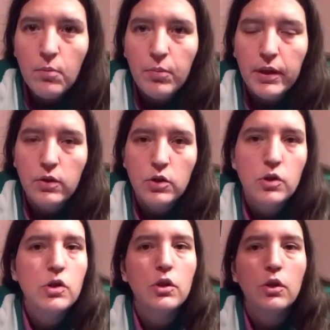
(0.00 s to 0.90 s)

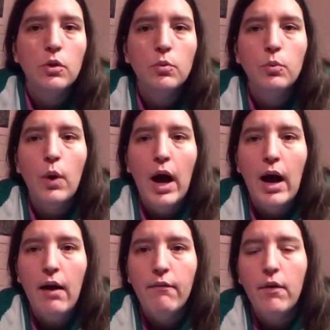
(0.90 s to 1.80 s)
because you will
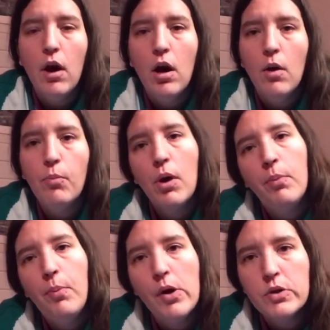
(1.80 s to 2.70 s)
have a
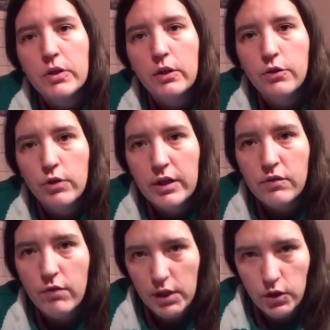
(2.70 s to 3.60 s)
proper postal
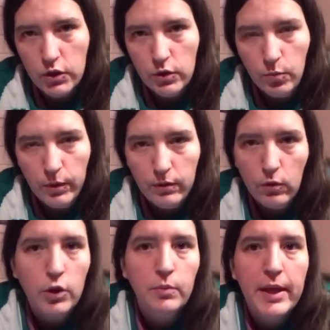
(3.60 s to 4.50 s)
address registered with
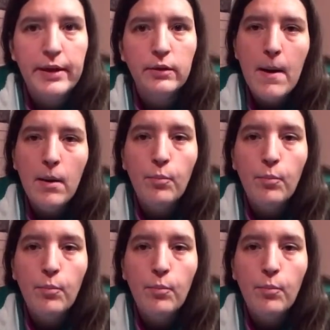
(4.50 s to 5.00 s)
Royal Mail.